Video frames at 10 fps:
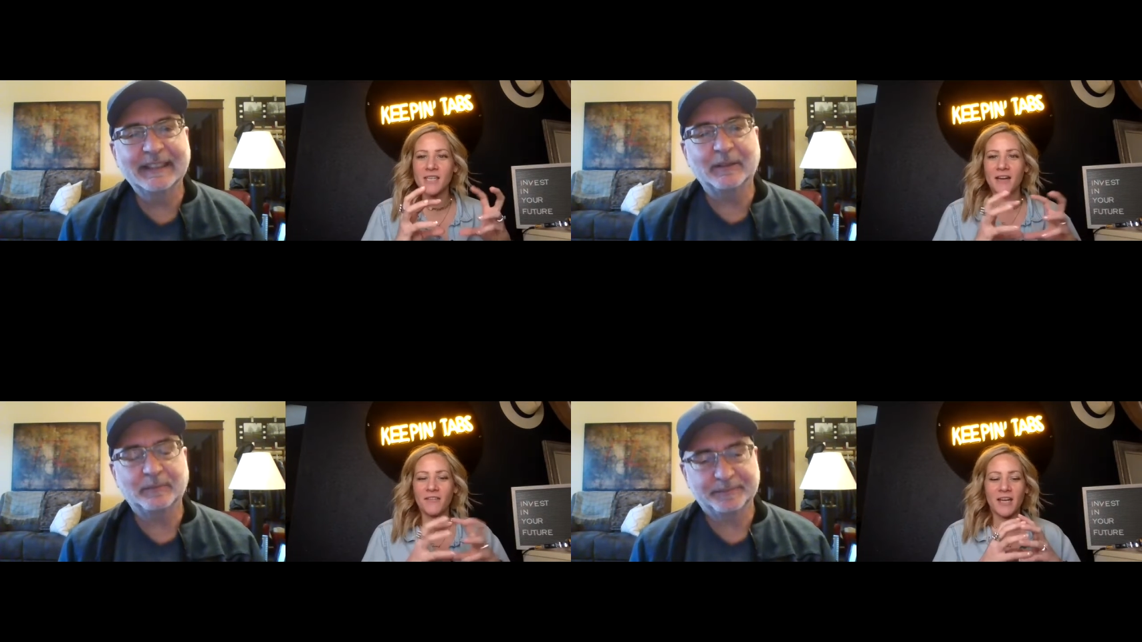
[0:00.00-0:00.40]

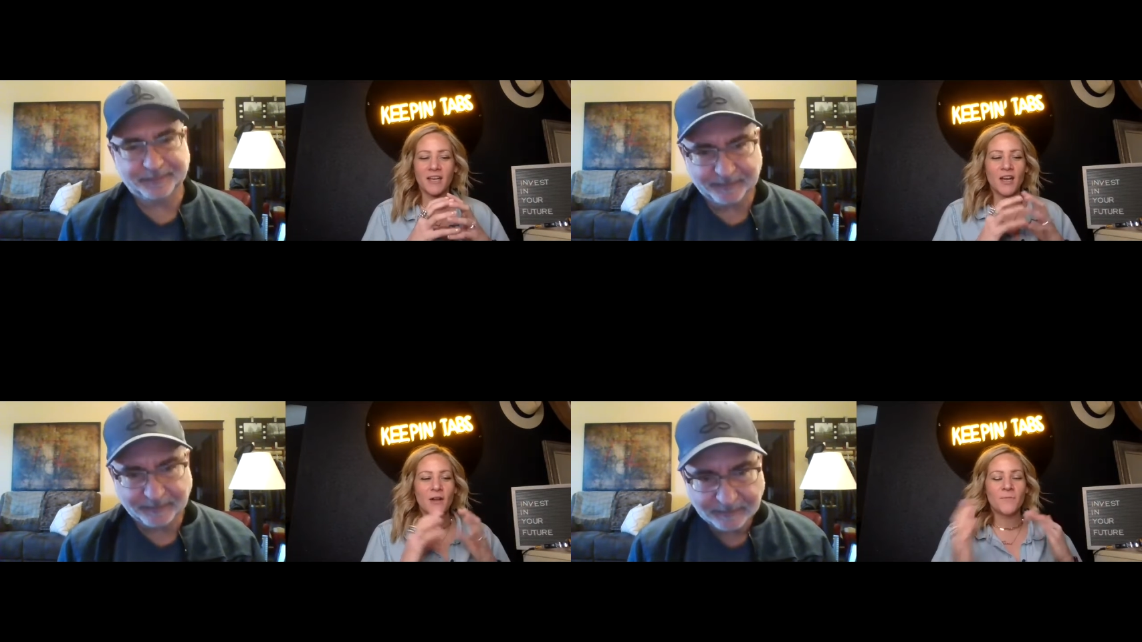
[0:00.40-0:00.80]
Speaker 1: kind of
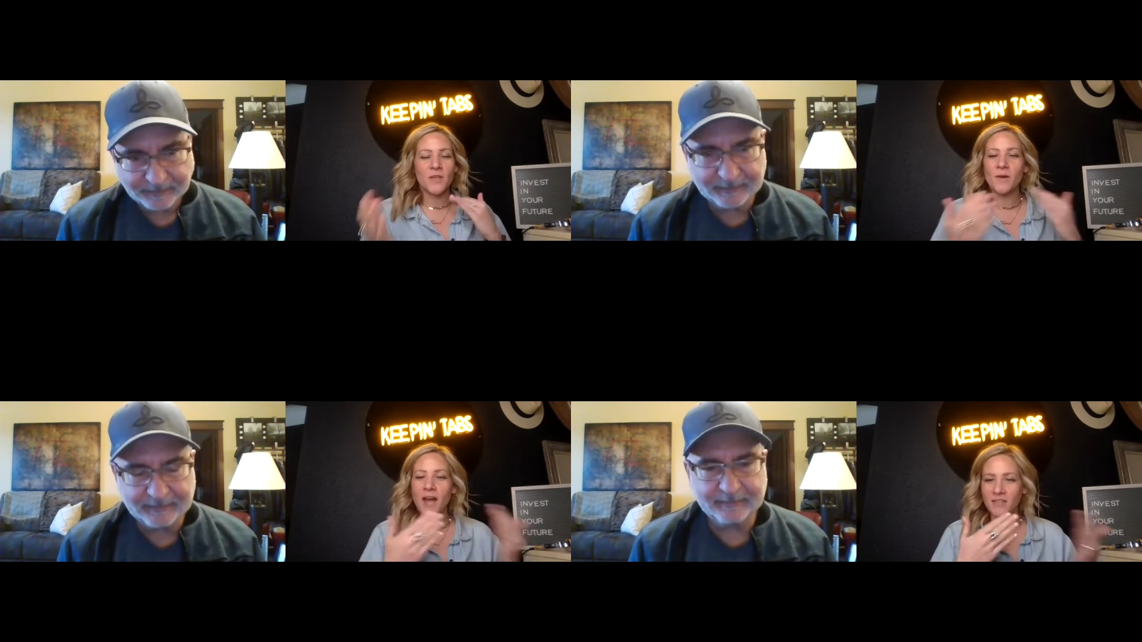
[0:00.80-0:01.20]
like
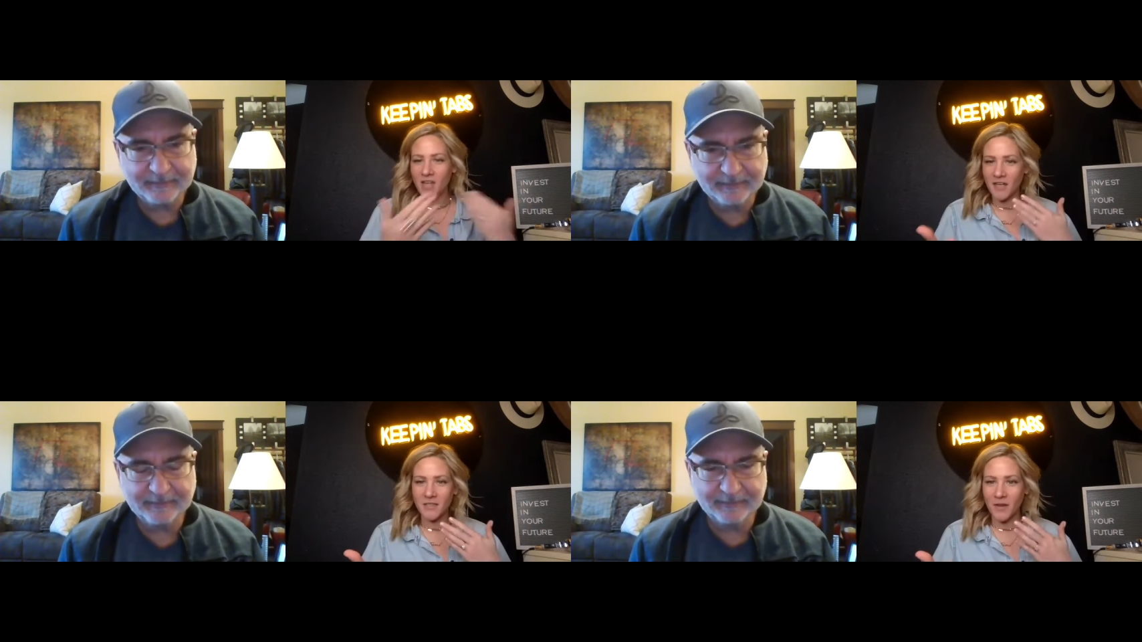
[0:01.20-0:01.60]
you and I have
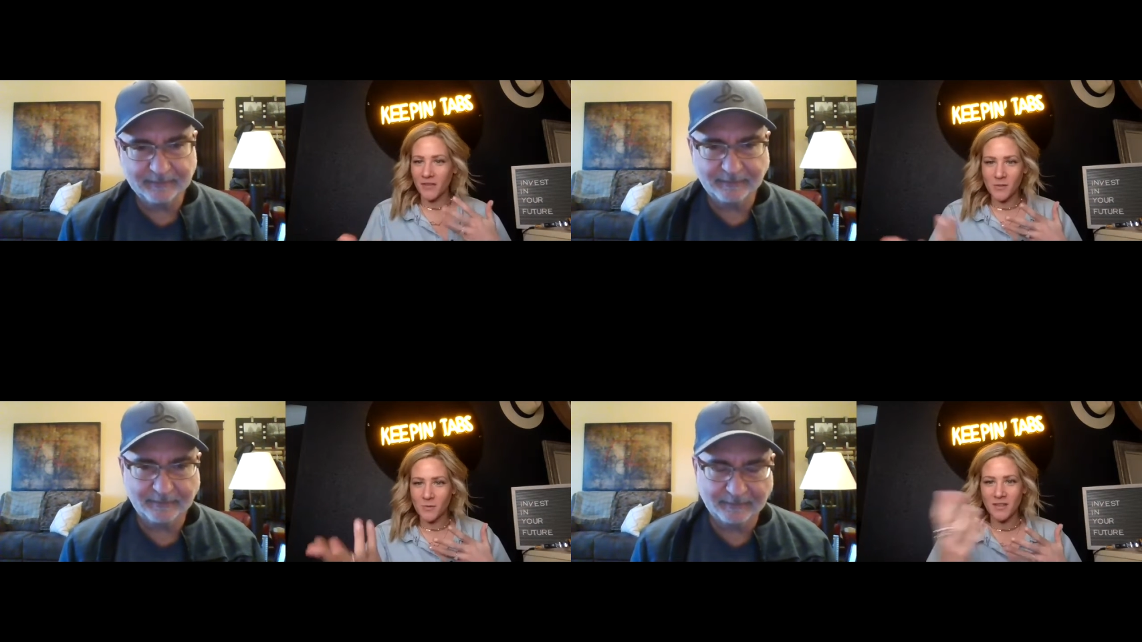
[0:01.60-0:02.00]
talked
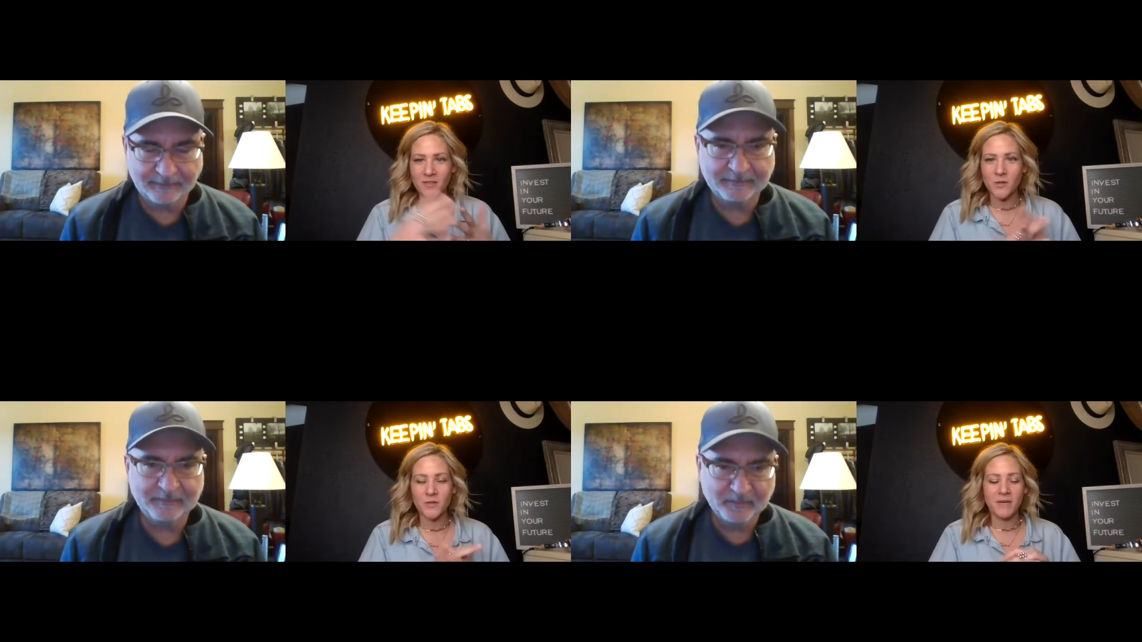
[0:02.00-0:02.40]
about this with the
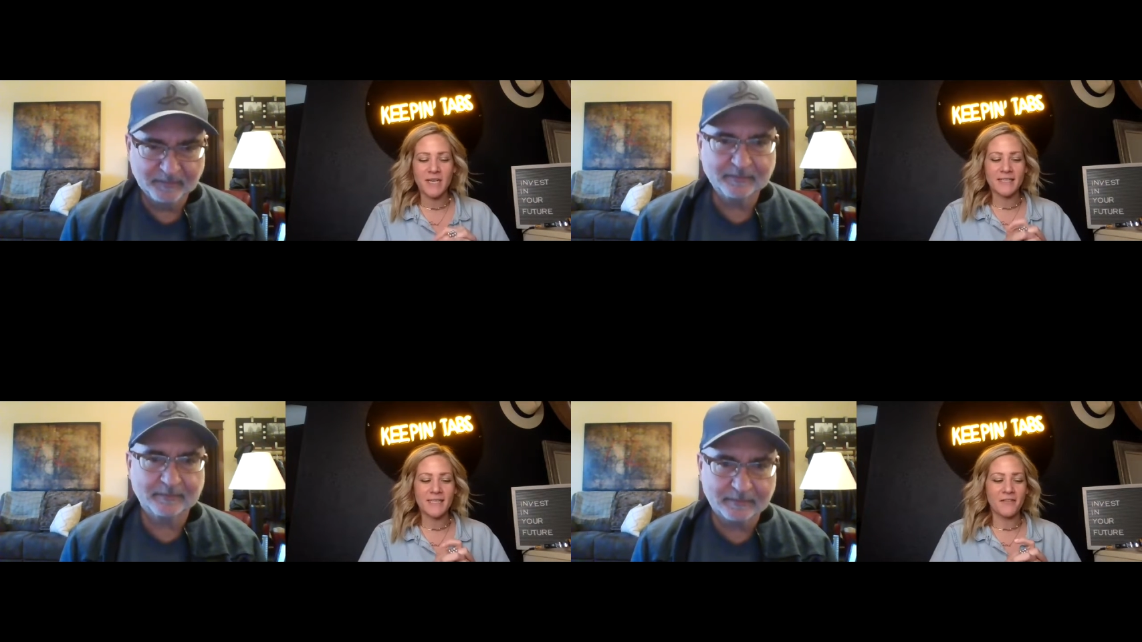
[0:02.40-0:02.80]
social
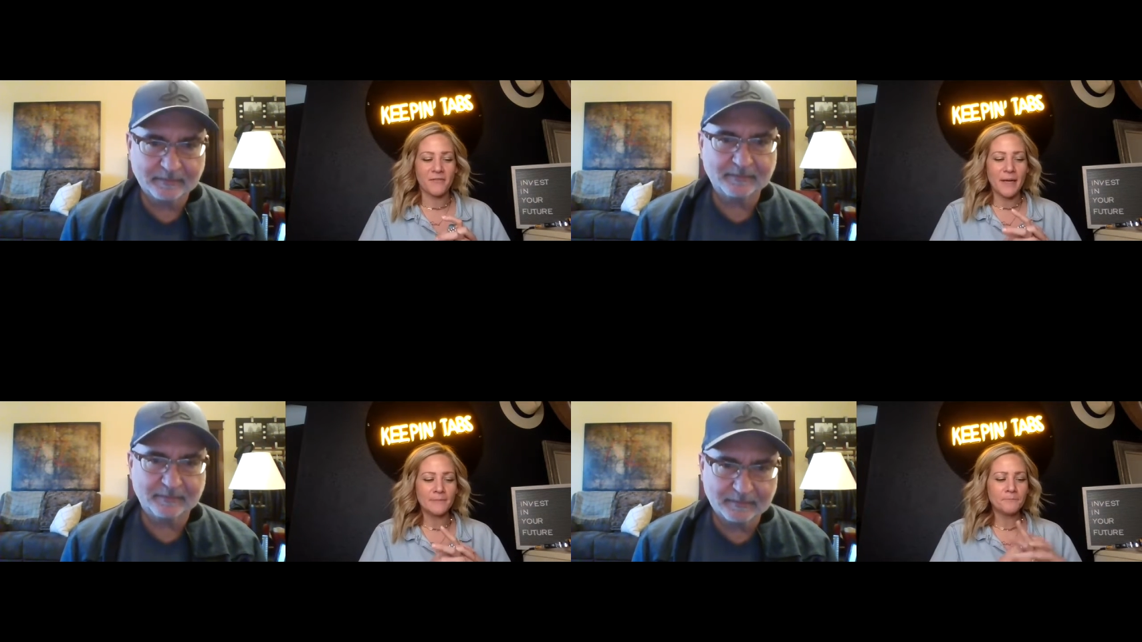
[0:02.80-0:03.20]
media stuff,
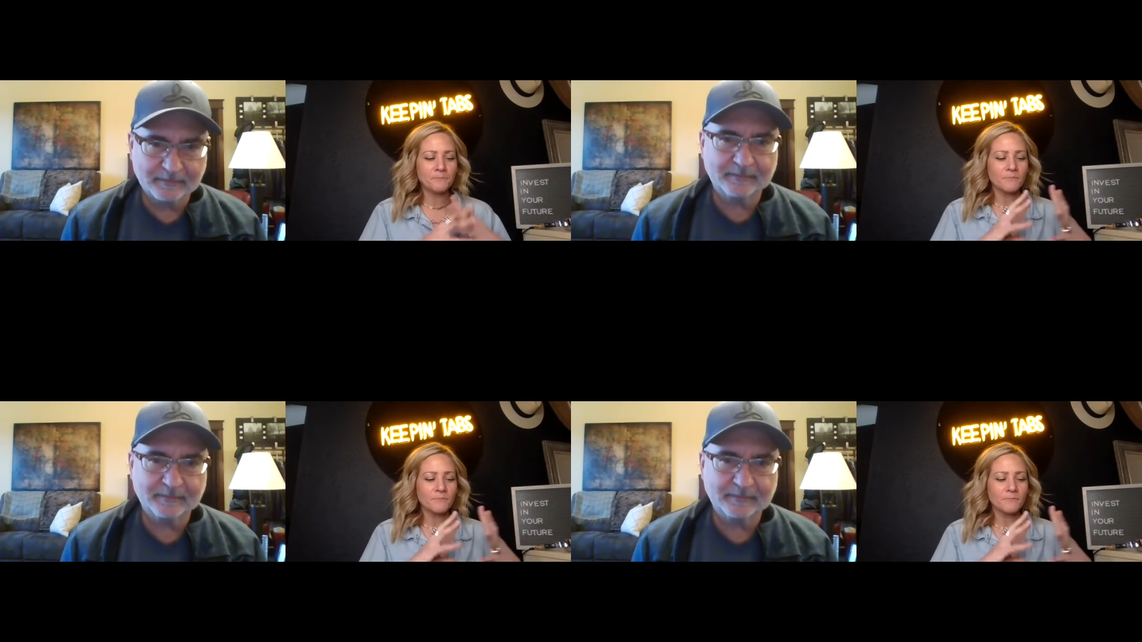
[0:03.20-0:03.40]
but